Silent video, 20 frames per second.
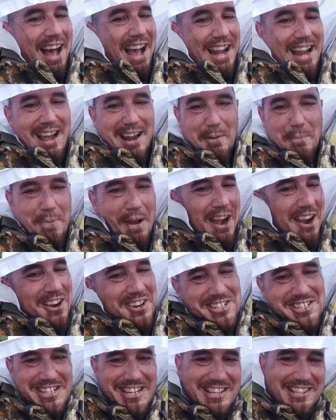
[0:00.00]
I got a
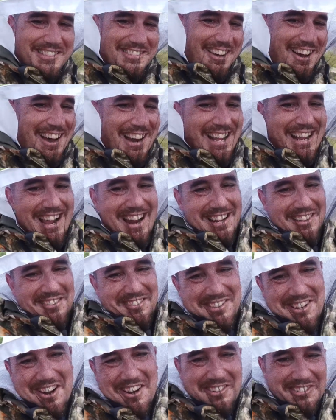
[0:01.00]
pair of jeans on, I got a
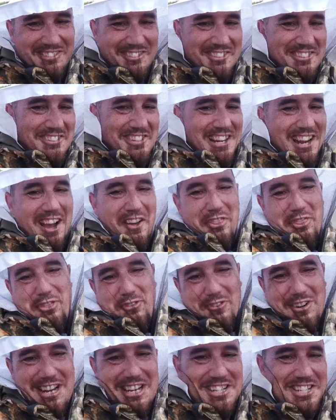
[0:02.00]
snowsuit, I got
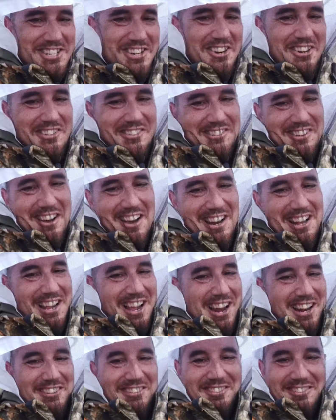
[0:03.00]
three shirts on, I
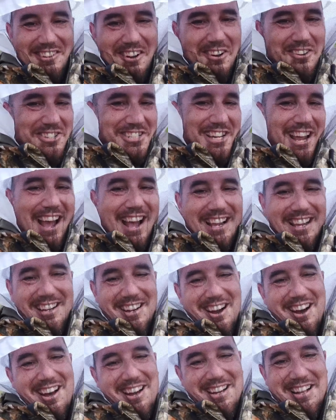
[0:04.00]
got a snow
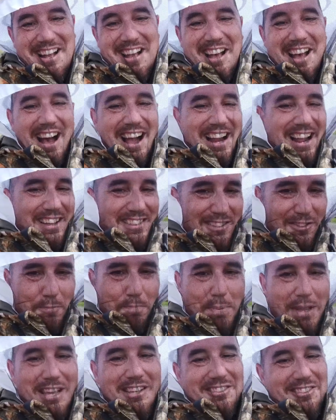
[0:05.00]
jacket on, I got
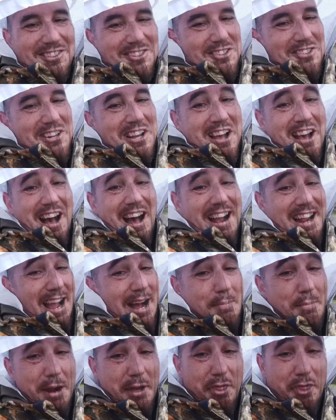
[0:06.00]
this bee suit, I
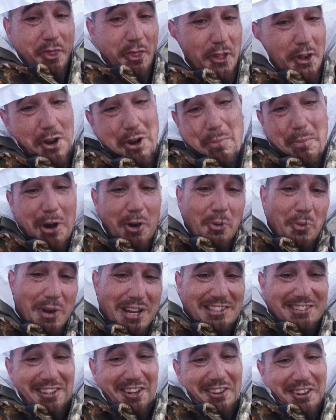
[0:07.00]
got my thermal
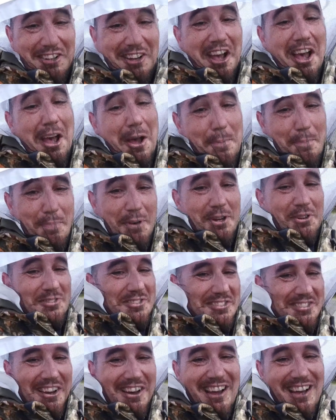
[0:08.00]
winter
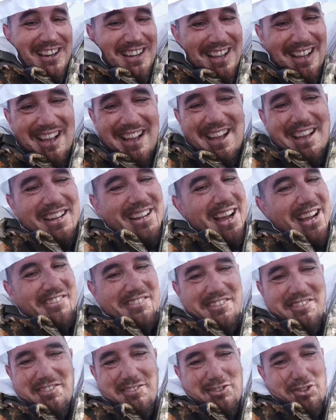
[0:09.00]
boots on.
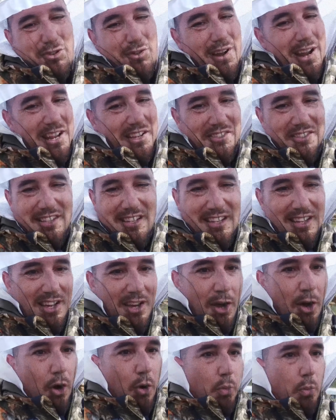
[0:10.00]
Guys, this is
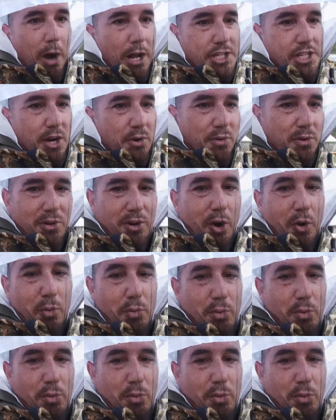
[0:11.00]
crazy. Oh, watch out.